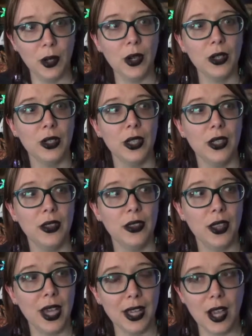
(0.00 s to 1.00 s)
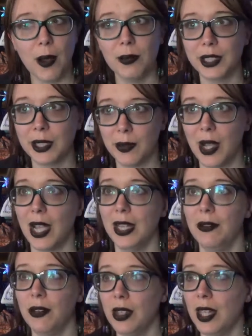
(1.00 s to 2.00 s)
book that comes to
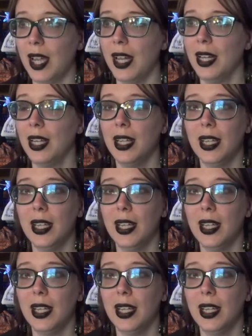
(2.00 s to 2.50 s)
mind for that